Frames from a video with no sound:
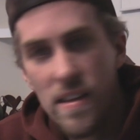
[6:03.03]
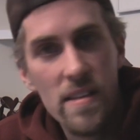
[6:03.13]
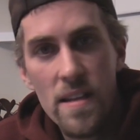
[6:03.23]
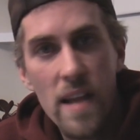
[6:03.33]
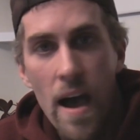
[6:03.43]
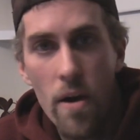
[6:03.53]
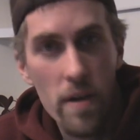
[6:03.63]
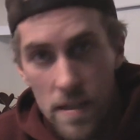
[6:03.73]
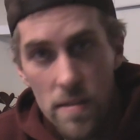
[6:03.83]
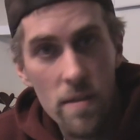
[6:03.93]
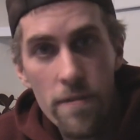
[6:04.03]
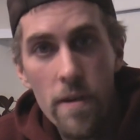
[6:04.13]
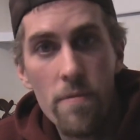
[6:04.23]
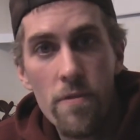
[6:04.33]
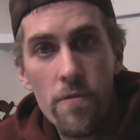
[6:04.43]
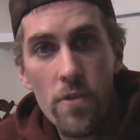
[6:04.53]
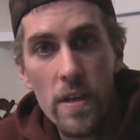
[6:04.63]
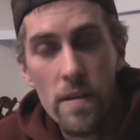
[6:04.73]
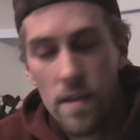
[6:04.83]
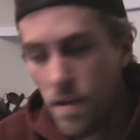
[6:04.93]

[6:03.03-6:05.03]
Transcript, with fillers: at least a dollar gets the film for free.